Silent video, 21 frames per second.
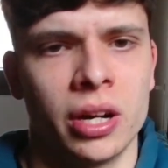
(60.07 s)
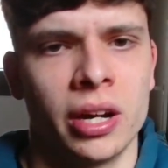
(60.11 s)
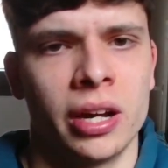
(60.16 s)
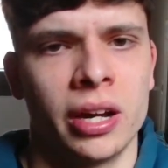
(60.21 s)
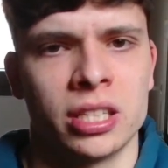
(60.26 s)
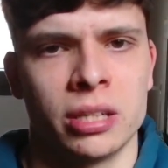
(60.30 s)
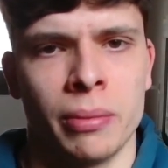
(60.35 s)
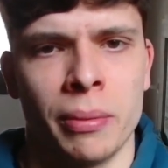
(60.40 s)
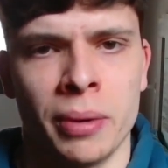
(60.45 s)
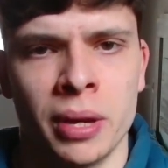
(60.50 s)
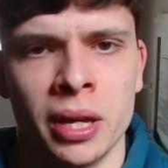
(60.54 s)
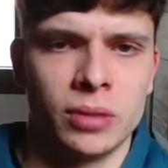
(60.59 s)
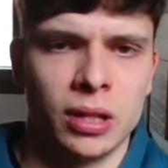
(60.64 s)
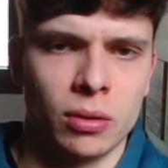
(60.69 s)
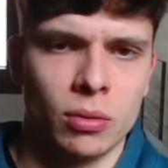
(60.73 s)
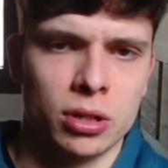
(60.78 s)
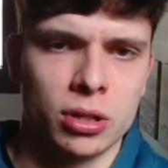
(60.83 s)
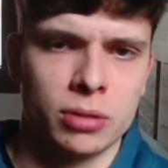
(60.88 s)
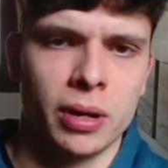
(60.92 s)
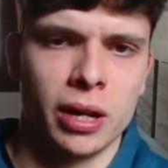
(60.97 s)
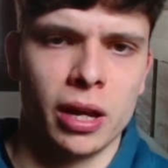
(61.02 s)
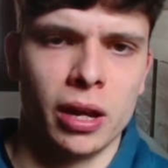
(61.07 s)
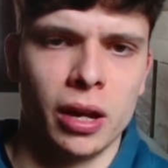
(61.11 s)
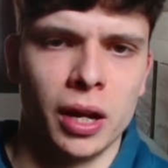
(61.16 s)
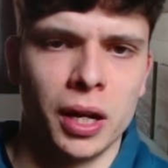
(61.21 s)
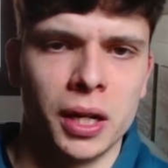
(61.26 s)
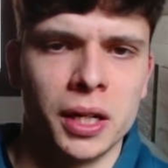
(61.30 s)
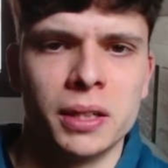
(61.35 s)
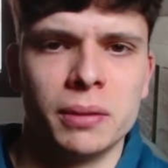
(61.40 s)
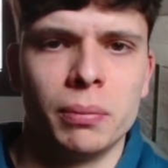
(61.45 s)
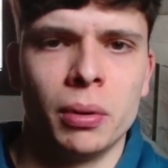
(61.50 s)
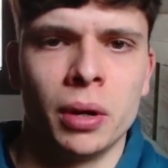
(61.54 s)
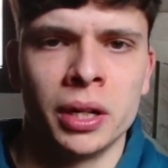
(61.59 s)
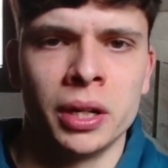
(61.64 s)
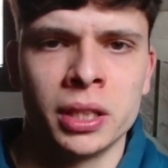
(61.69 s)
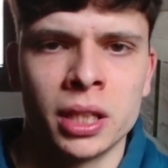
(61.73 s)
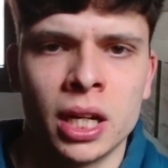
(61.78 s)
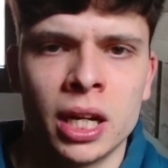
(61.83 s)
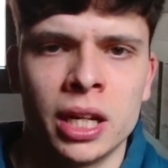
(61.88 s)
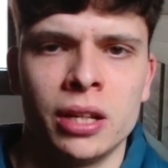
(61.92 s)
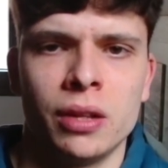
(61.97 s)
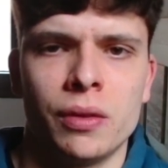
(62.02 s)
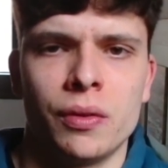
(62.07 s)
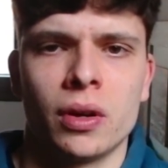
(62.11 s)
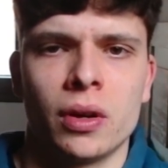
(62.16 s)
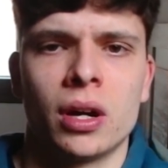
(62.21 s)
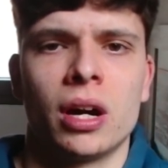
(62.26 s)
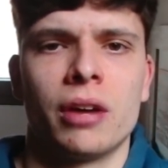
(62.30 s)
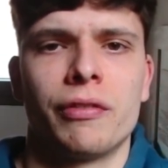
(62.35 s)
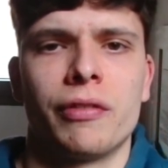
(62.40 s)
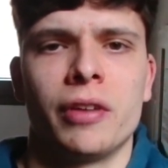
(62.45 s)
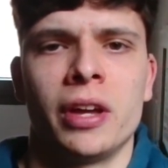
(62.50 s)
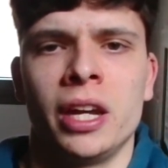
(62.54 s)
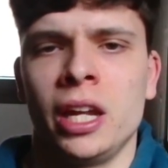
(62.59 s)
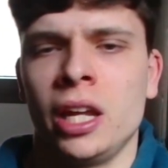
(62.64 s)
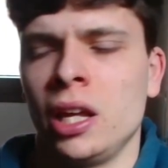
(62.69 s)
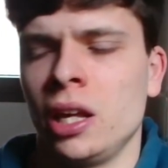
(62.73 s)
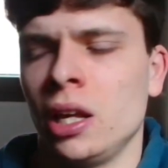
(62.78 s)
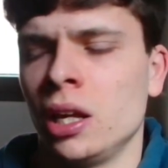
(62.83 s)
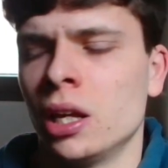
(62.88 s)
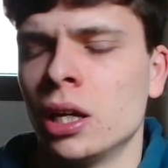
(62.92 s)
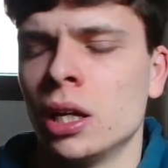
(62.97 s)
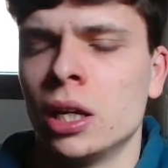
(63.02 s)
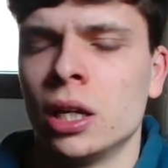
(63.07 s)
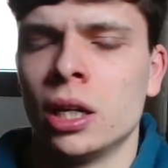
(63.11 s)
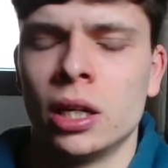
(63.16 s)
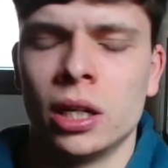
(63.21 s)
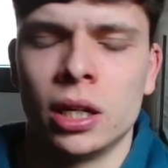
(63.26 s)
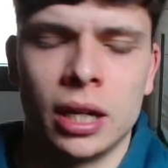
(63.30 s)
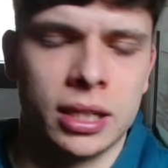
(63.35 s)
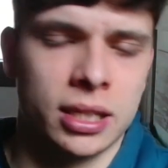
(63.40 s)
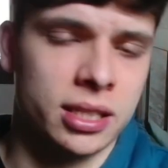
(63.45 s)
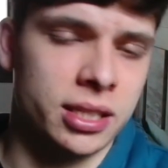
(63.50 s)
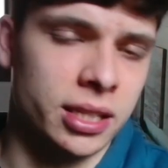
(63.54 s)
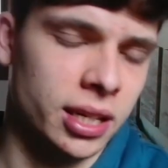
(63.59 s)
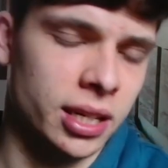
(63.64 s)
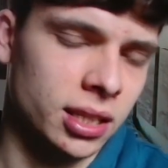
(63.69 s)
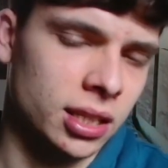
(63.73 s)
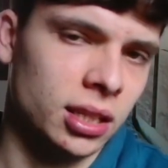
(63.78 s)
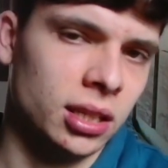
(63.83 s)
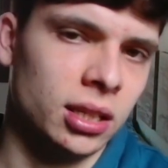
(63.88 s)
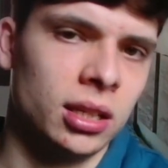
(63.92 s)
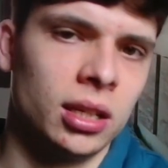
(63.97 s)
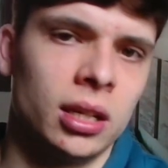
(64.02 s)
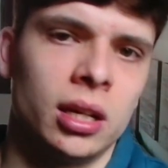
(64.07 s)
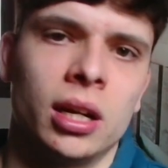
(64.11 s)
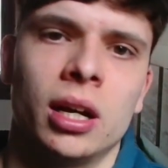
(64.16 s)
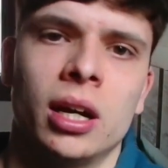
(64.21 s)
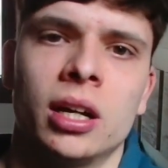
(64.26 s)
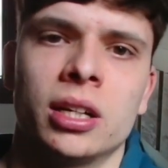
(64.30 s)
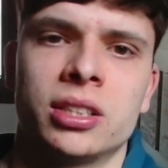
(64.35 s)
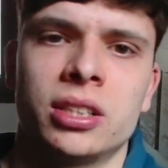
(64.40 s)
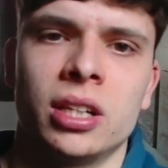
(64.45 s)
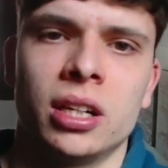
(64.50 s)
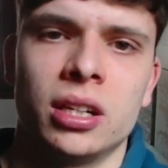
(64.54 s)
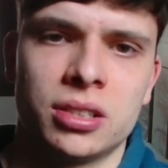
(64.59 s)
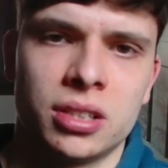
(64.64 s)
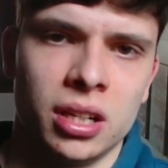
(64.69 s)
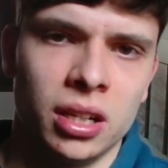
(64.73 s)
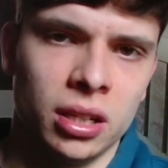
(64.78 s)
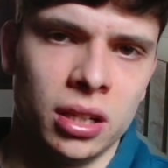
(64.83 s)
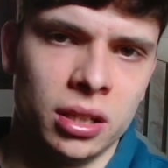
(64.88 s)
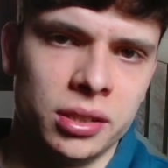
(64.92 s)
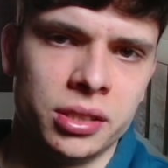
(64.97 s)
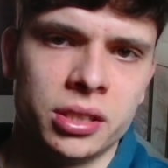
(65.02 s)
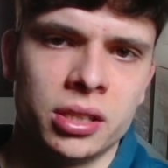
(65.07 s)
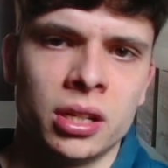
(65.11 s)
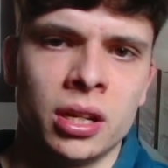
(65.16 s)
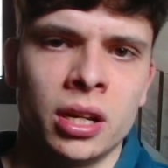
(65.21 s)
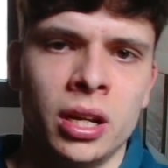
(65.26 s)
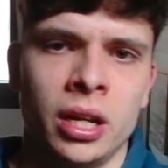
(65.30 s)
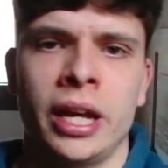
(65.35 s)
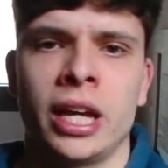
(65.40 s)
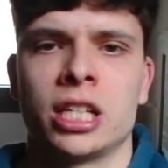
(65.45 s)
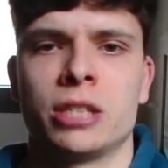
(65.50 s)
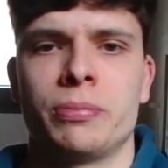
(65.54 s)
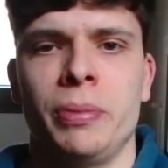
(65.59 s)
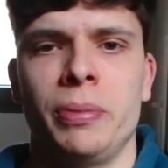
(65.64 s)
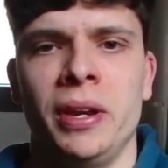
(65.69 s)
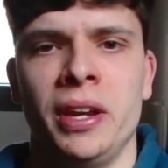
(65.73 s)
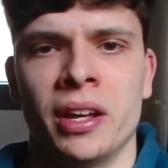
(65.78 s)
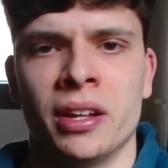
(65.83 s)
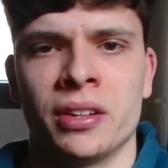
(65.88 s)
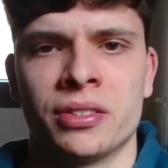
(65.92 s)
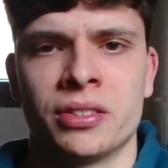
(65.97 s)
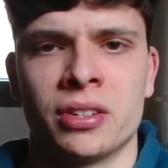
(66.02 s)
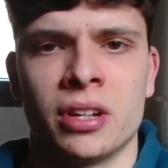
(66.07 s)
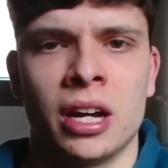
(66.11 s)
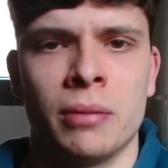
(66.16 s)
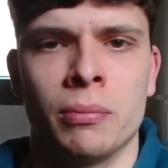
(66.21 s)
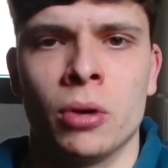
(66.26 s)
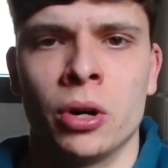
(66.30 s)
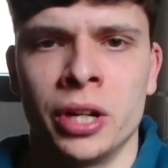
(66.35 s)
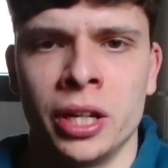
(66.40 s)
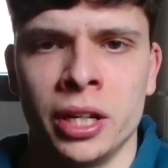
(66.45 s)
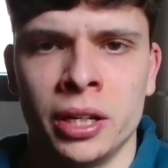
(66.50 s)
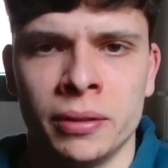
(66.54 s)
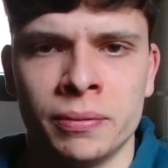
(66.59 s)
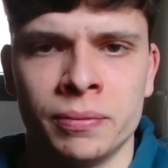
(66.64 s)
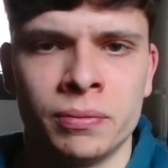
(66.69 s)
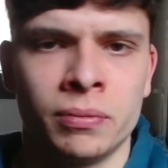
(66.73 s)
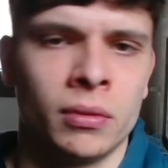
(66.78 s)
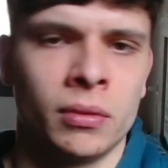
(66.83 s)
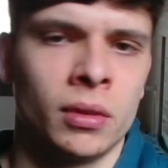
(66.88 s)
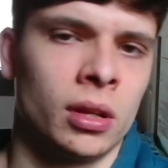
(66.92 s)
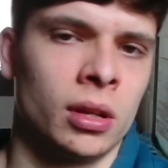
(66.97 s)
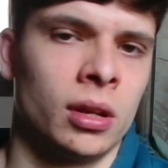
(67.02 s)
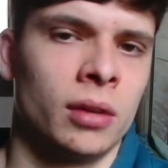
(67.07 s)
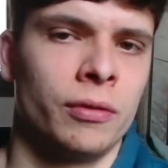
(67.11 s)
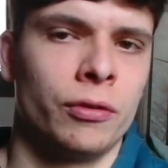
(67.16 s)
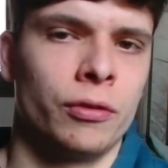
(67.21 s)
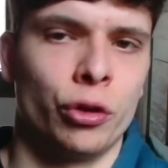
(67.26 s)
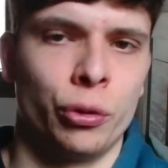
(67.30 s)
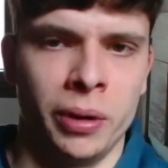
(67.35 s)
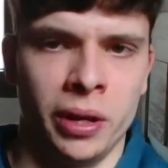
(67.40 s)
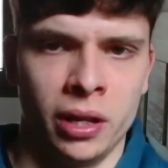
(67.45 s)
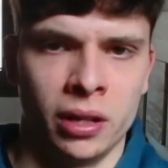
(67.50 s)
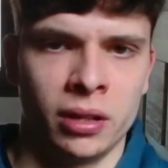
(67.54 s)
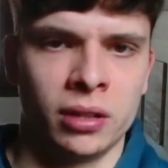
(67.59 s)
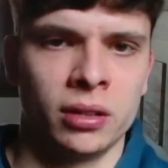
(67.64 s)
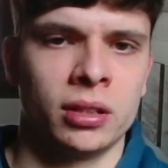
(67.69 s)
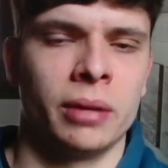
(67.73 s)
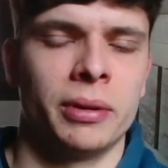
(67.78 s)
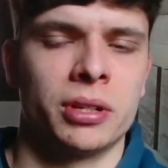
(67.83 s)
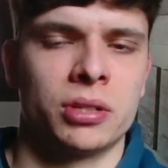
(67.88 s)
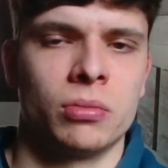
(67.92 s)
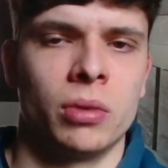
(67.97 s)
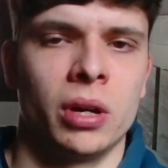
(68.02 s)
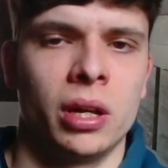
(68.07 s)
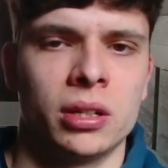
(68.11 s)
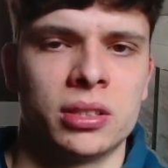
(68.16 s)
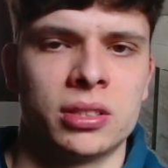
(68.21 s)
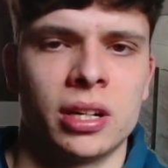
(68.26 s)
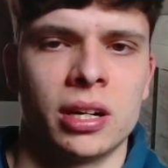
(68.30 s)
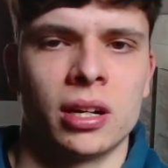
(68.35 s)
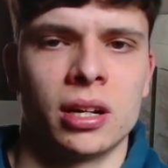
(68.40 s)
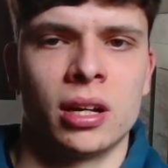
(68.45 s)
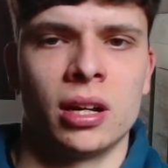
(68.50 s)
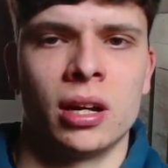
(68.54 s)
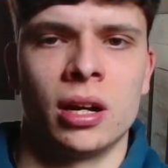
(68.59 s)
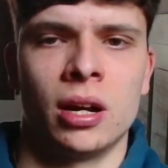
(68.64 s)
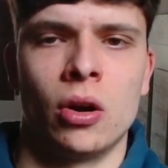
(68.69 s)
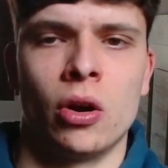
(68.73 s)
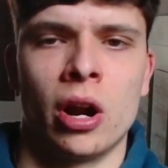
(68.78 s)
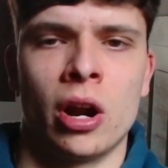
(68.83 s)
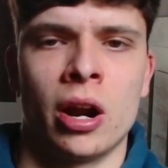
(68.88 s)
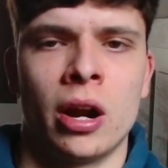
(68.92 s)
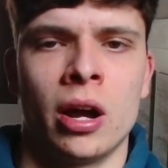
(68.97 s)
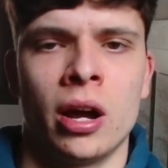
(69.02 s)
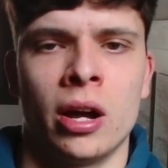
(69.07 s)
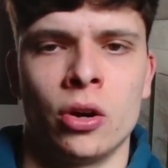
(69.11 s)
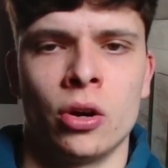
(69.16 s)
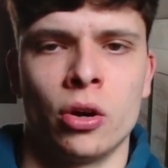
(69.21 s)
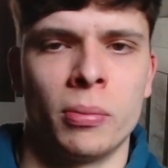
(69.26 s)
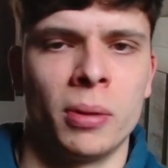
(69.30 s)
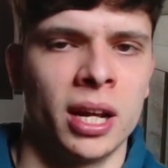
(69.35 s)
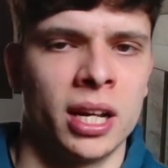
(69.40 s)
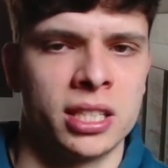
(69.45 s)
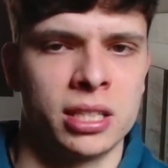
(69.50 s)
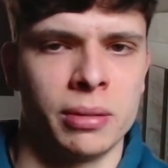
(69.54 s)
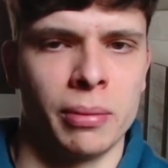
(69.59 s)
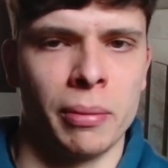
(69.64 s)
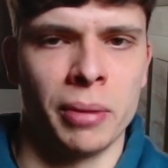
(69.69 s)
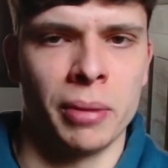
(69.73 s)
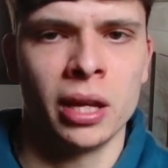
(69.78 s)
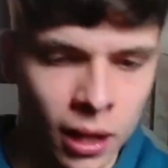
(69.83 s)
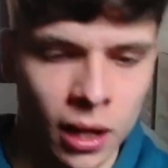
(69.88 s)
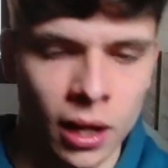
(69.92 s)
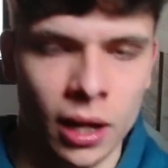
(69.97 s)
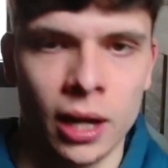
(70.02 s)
SMMA. That was my point. And if you don't have any, as I said, sales skills, experience and money, for me, the best way is start a normal SMMA.